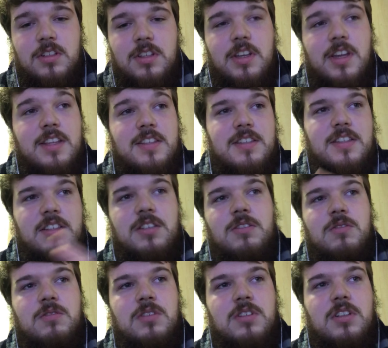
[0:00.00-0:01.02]
You get to see
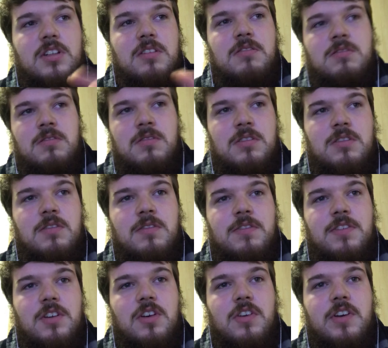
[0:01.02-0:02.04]
Coulson and
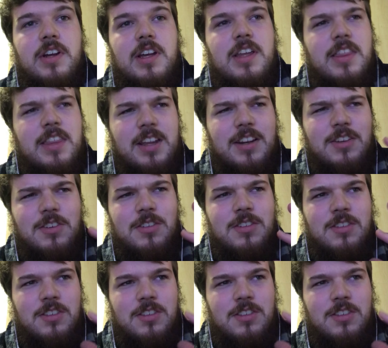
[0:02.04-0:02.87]
Fury and they look